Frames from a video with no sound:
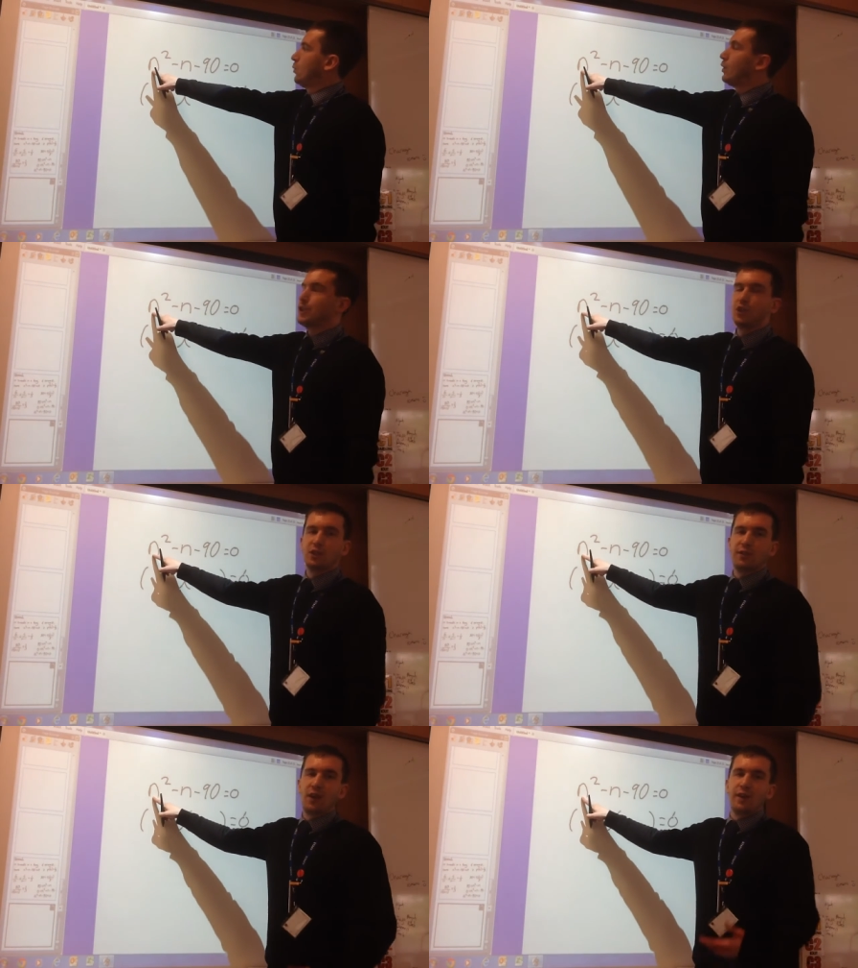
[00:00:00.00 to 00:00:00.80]
We always use
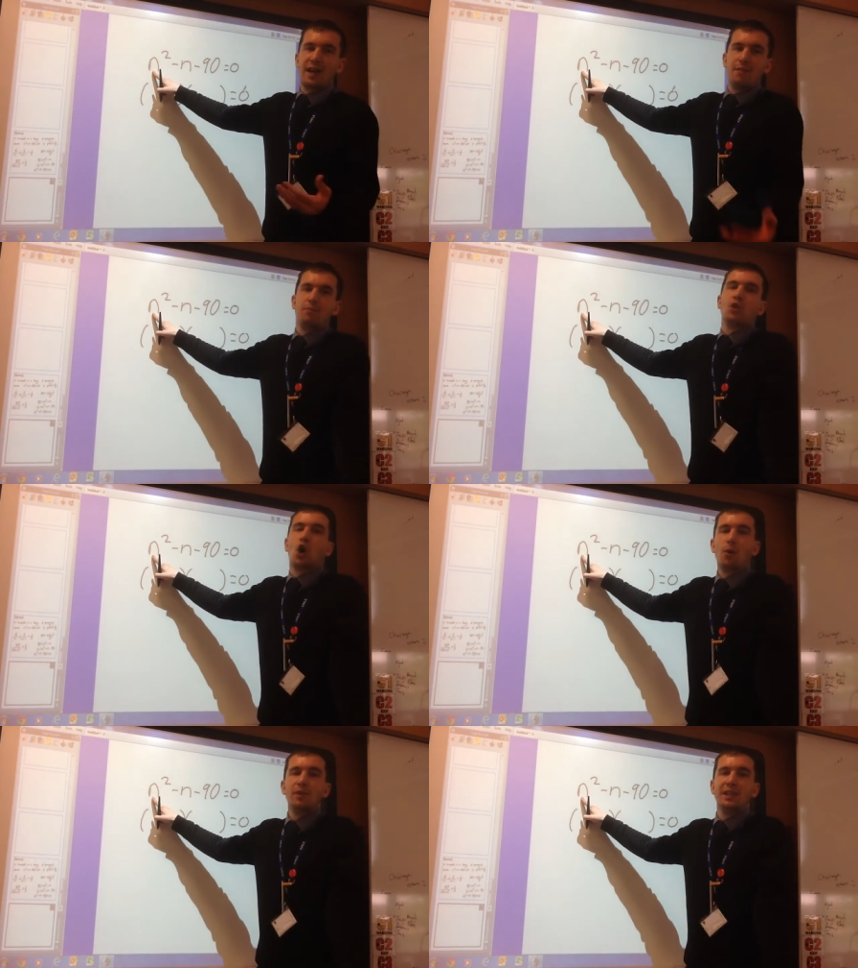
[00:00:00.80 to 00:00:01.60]
the value Then,
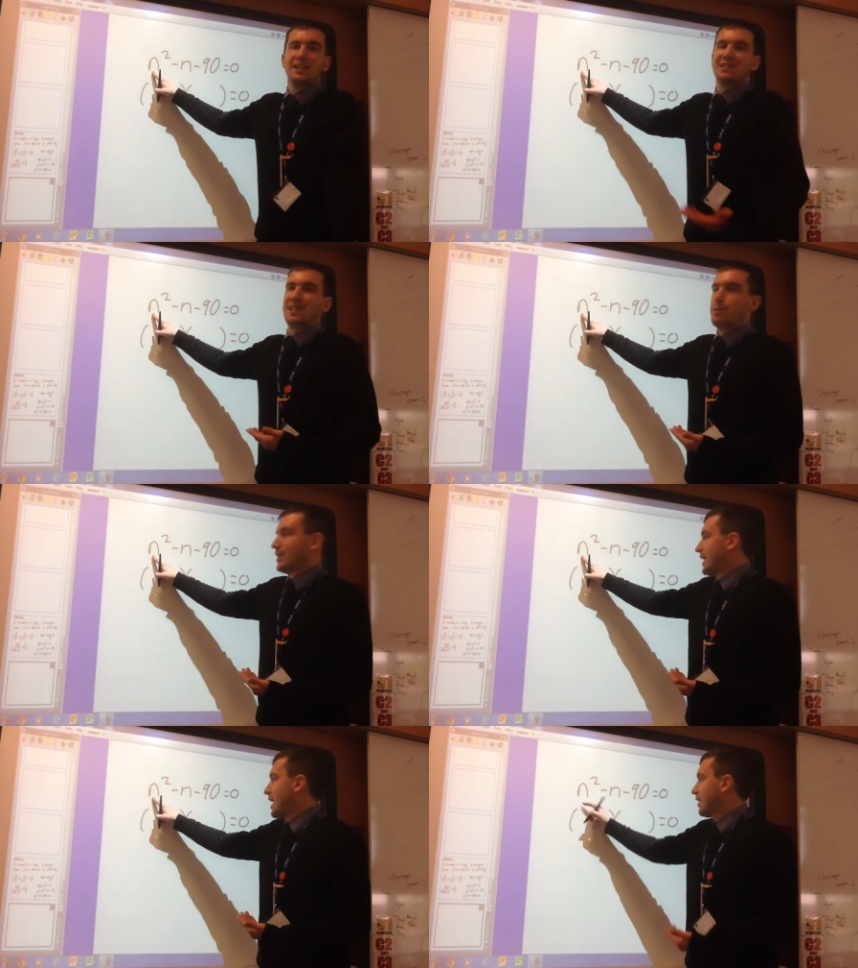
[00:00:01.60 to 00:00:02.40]
Commonly it's seen
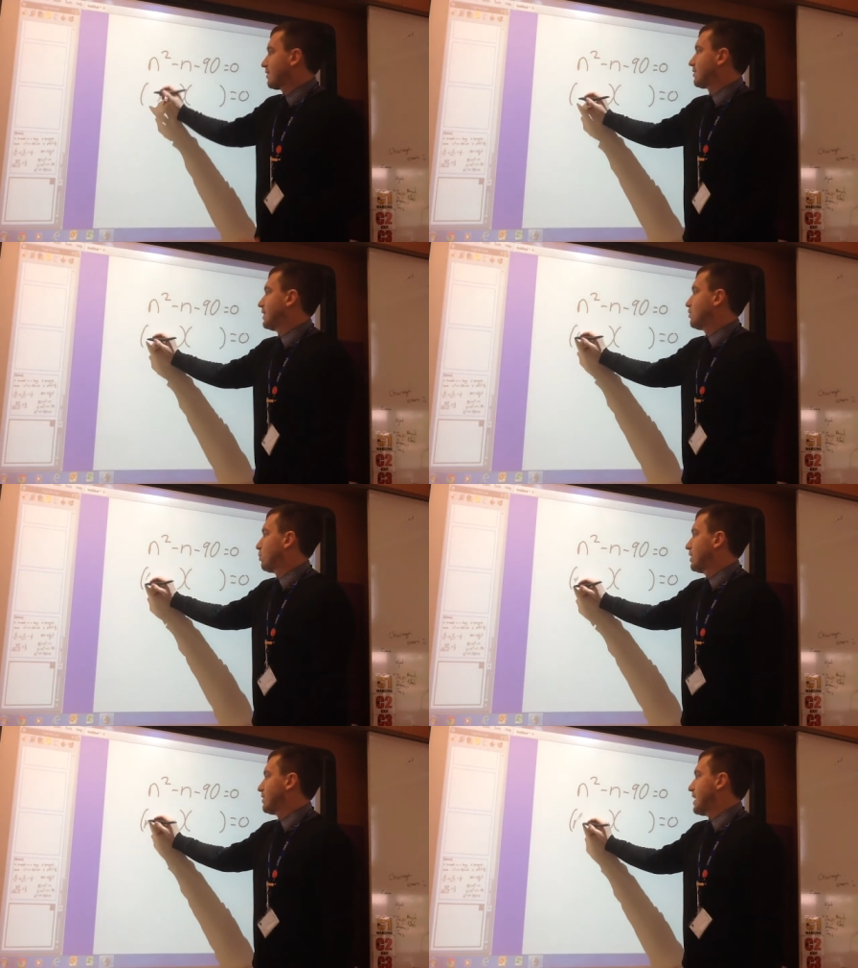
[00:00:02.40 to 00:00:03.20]
with an x. This
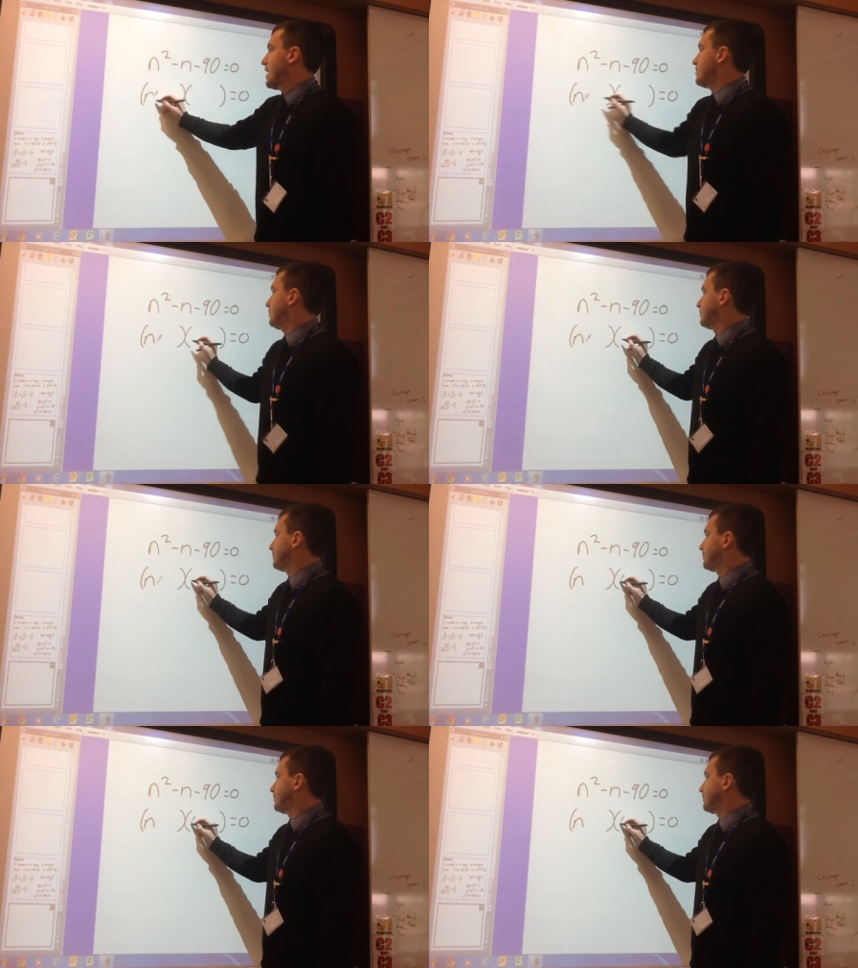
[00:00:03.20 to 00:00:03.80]
one is an n.